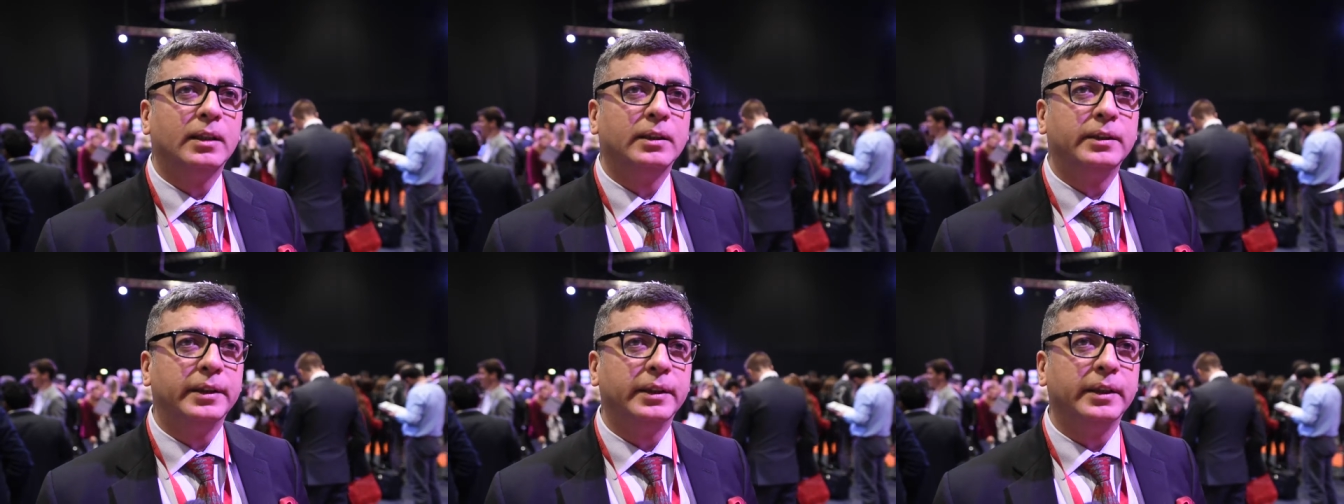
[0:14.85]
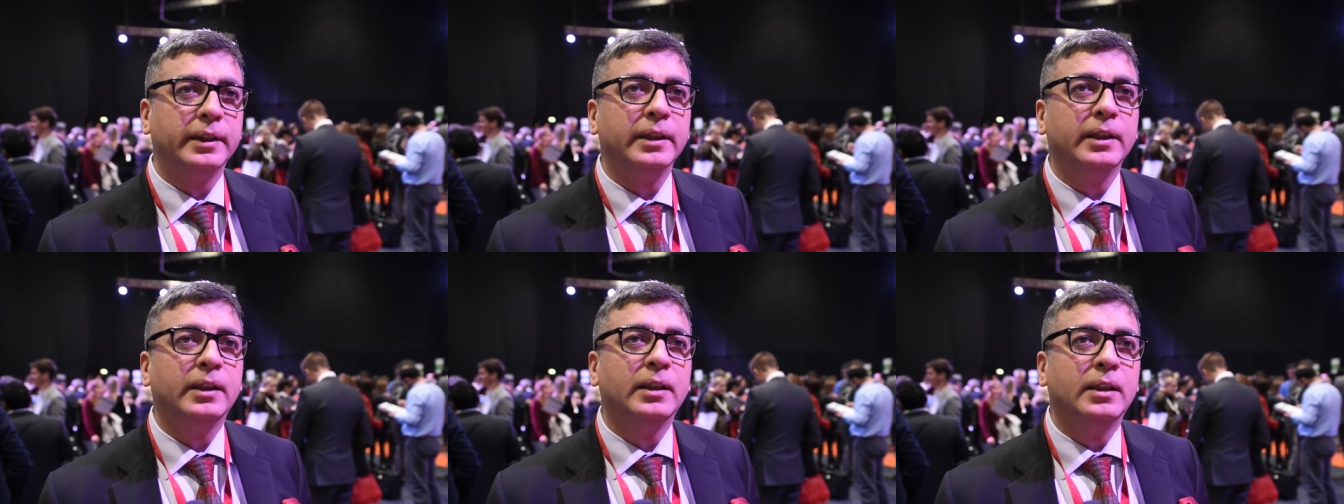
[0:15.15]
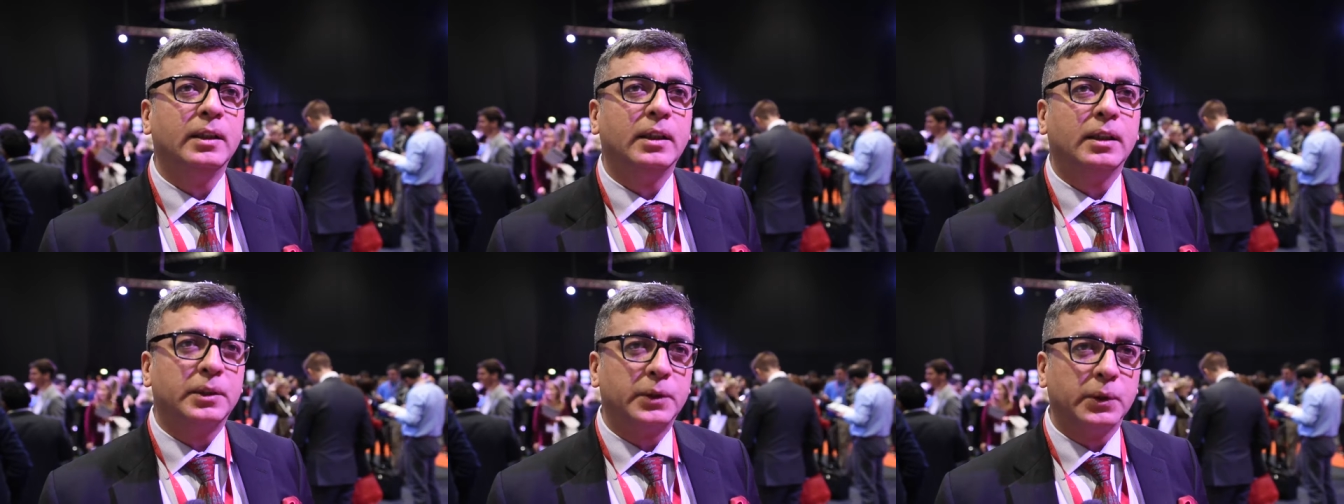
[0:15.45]
the
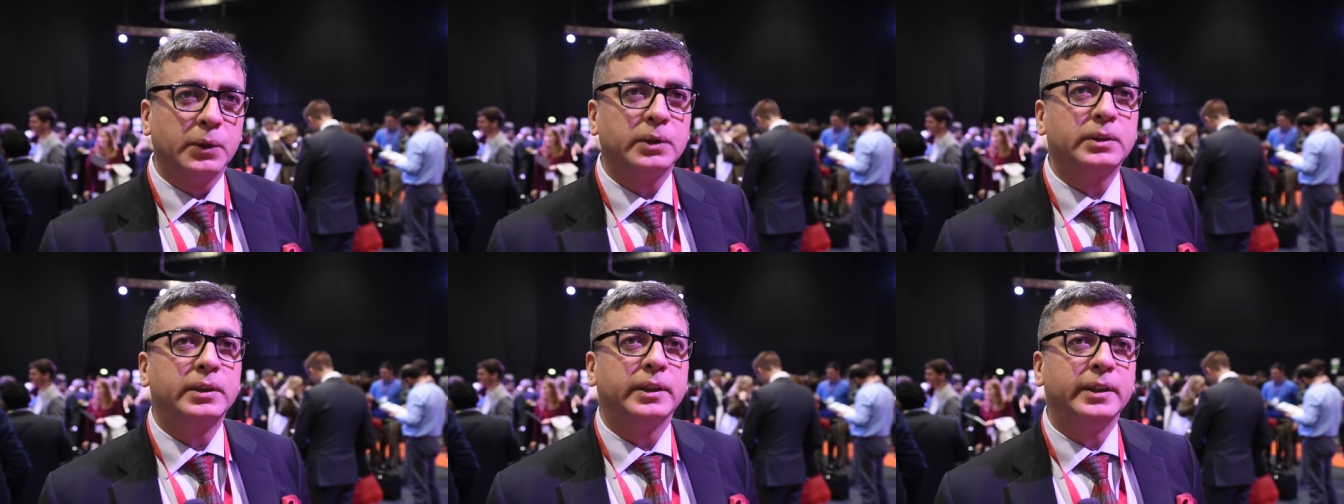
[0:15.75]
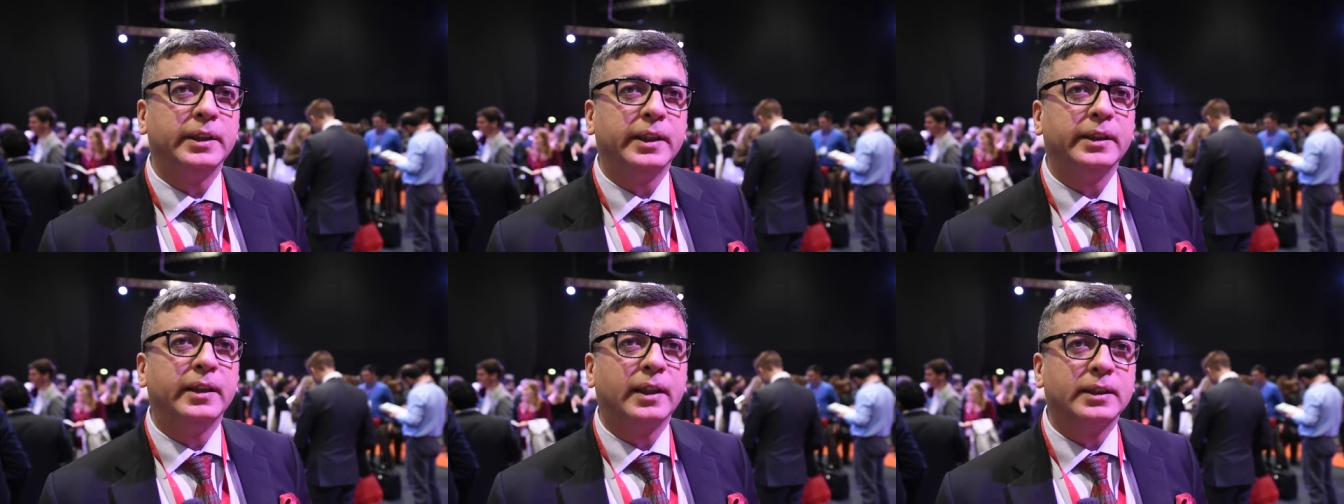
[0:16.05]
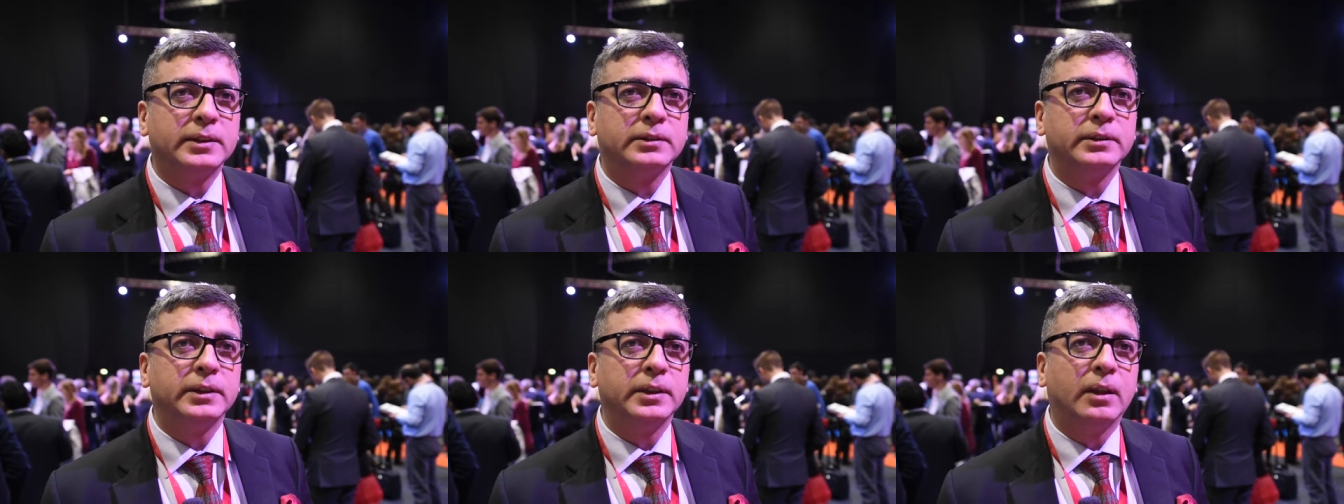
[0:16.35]
growth in the
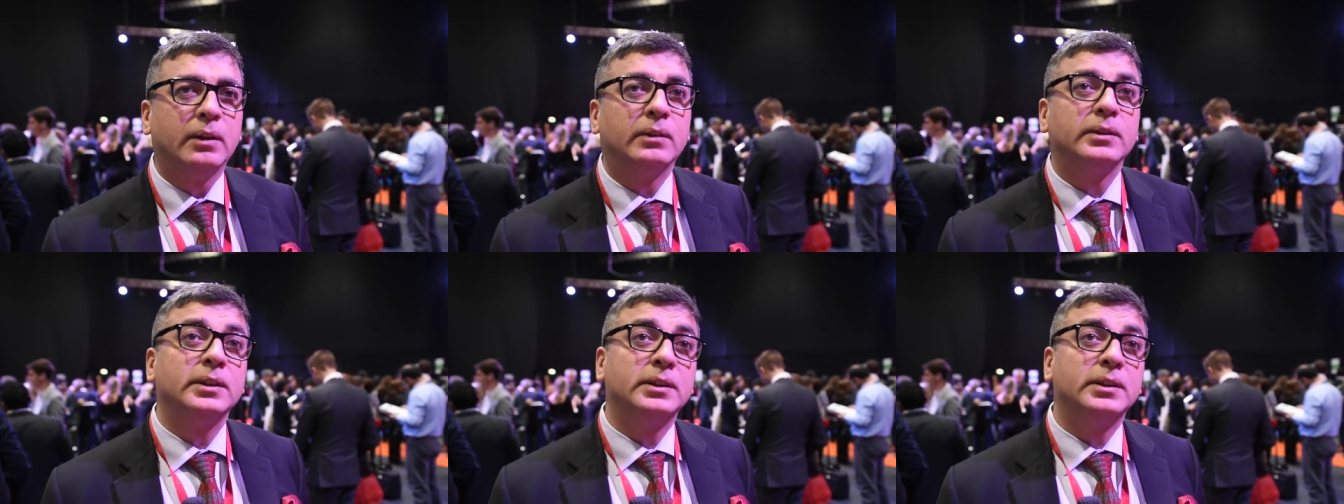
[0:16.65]
industry now.